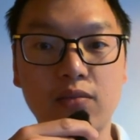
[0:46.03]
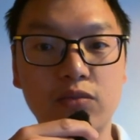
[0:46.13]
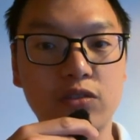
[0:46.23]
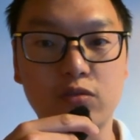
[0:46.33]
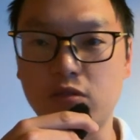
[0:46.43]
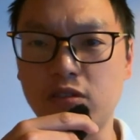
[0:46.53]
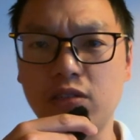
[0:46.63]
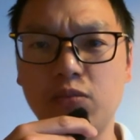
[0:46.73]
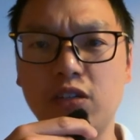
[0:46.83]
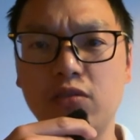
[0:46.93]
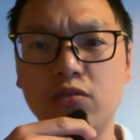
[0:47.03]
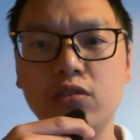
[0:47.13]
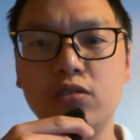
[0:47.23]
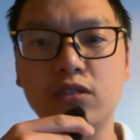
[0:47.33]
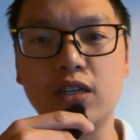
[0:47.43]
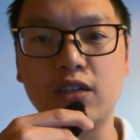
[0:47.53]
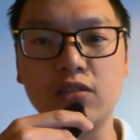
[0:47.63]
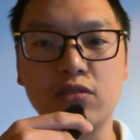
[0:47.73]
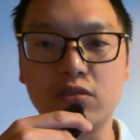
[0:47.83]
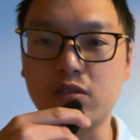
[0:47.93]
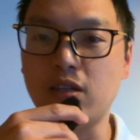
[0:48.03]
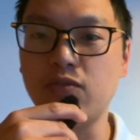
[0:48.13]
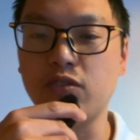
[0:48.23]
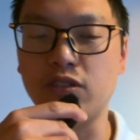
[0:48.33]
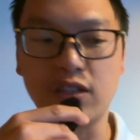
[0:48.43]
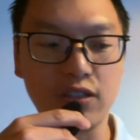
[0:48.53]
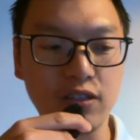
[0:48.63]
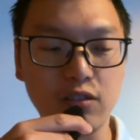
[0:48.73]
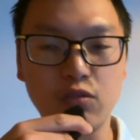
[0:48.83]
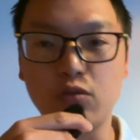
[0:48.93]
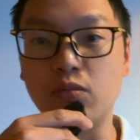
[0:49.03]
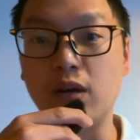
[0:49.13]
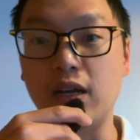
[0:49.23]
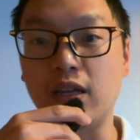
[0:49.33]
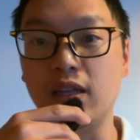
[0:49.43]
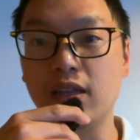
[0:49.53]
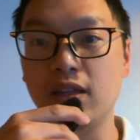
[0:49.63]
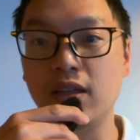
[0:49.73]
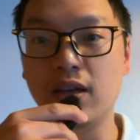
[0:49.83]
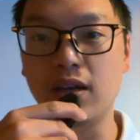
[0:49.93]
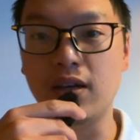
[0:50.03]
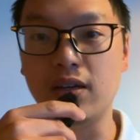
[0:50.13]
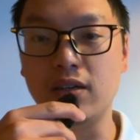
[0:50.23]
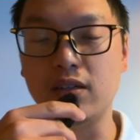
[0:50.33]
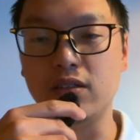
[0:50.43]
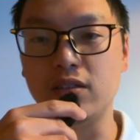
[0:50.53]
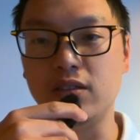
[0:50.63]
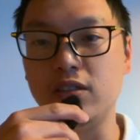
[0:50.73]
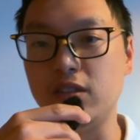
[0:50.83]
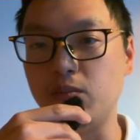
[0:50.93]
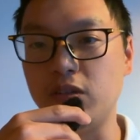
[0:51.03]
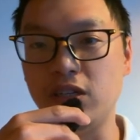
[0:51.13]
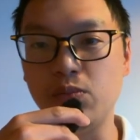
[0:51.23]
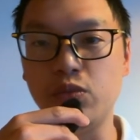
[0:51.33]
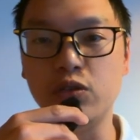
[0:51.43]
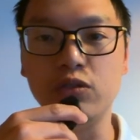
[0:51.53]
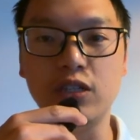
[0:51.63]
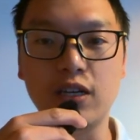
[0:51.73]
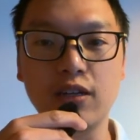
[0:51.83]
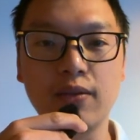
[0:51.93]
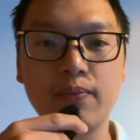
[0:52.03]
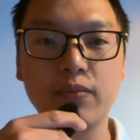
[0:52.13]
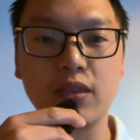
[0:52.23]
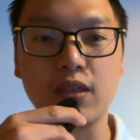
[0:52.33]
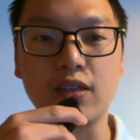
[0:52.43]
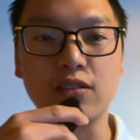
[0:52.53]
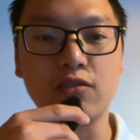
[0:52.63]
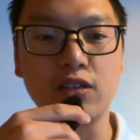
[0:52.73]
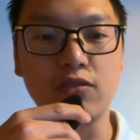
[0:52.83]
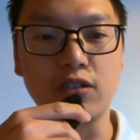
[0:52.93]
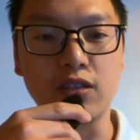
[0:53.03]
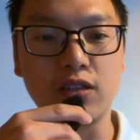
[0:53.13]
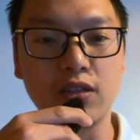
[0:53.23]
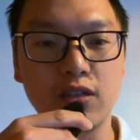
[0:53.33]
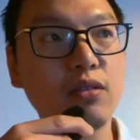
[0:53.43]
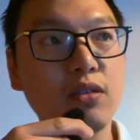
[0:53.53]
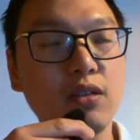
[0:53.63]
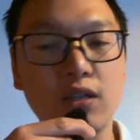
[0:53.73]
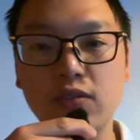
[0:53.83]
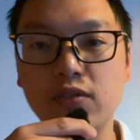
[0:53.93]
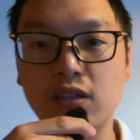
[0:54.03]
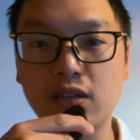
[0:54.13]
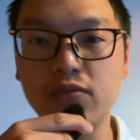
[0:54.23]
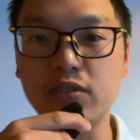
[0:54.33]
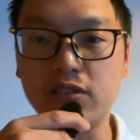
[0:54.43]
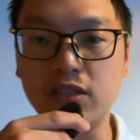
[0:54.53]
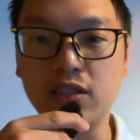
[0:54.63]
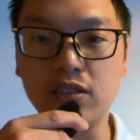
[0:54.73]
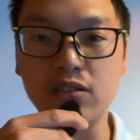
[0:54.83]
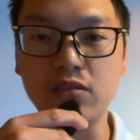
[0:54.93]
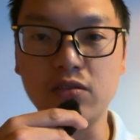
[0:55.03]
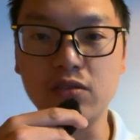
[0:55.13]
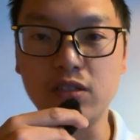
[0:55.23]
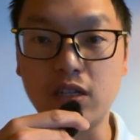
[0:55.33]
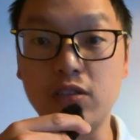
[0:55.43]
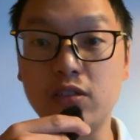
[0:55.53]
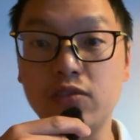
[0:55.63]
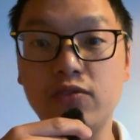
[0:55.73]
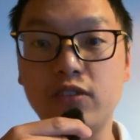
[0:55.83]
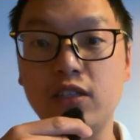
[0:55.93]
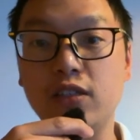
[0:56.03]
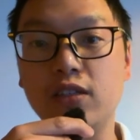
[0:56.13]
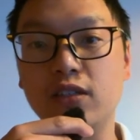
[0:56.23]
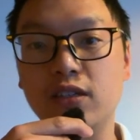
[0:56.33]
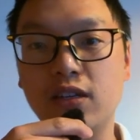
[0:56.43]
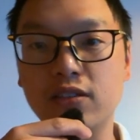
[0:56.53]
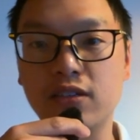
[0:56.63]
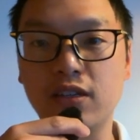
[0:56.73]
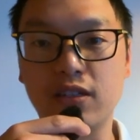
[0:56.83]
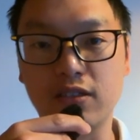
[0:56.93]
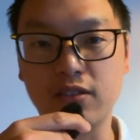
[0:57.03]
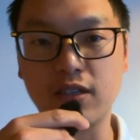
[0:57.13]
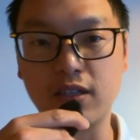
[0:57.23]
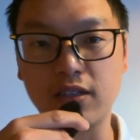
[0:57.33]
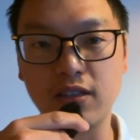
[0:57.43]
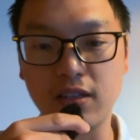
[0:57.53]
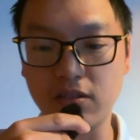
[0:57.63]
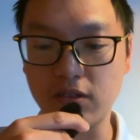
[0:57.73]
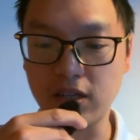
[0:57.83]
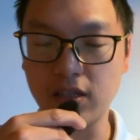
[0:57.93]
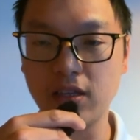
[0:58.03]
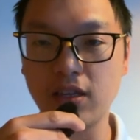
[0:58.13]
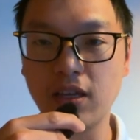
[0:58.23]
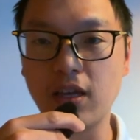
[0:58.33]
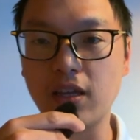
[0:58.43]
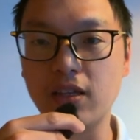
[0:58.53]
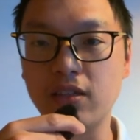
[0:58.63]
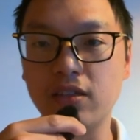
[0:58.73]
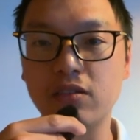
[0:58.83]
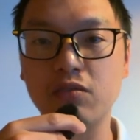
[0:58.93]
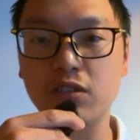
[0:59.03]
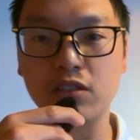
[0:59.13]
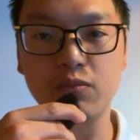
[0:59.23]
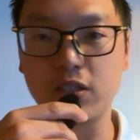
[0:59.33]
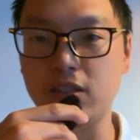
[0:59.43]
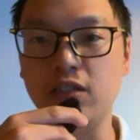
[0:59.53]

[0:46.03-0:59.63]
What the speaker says: So login by a Google account, or I've connected it to my GCP project. That's a quick one. They have a really generous free tier, as I understand it anyway, and it's really speedy.